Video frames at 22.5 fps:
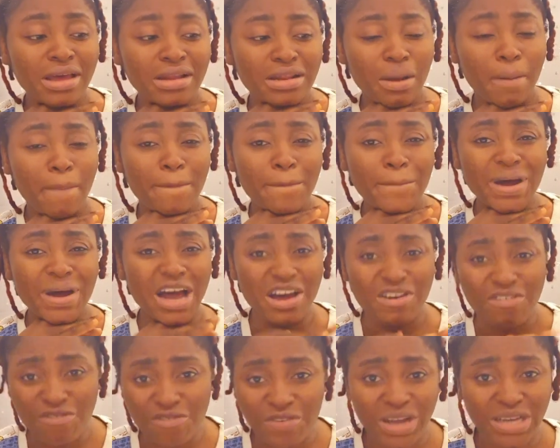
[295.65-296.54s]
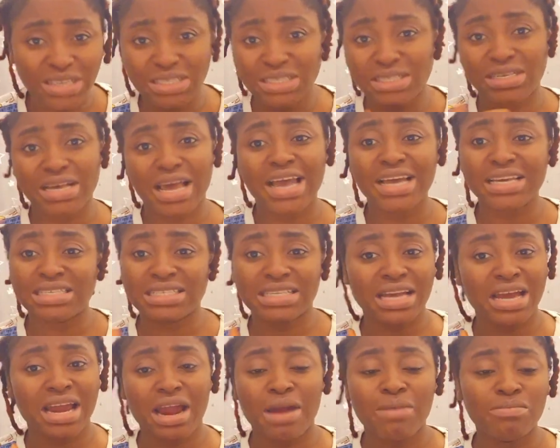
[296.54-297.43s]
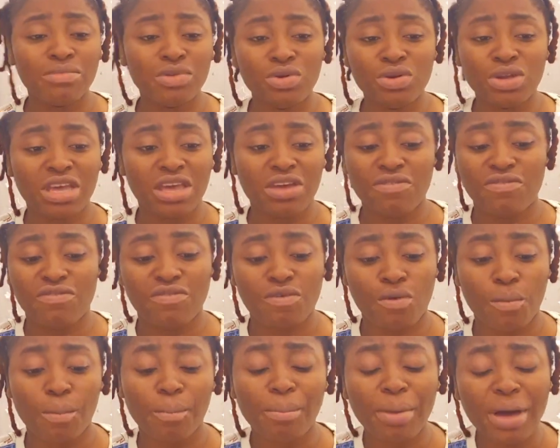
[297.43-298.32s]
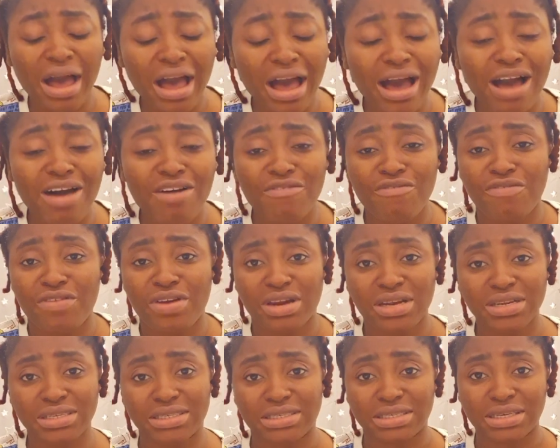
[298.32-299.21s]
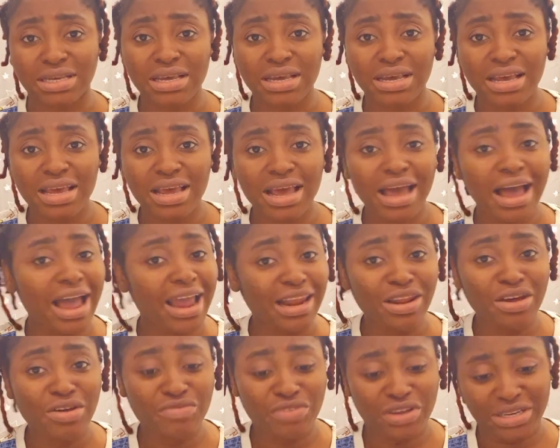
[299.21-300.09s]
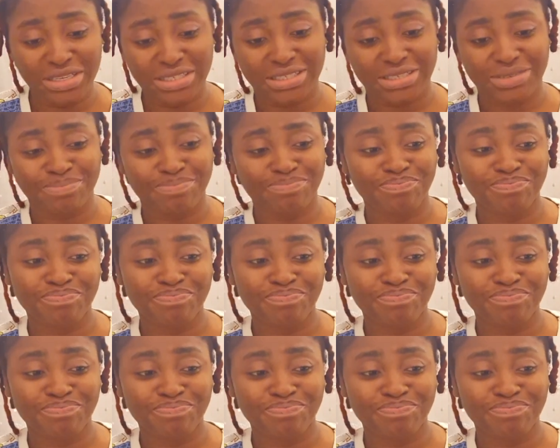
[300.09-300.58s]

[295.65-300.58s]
the perfect size that i'm looking for perfect i love it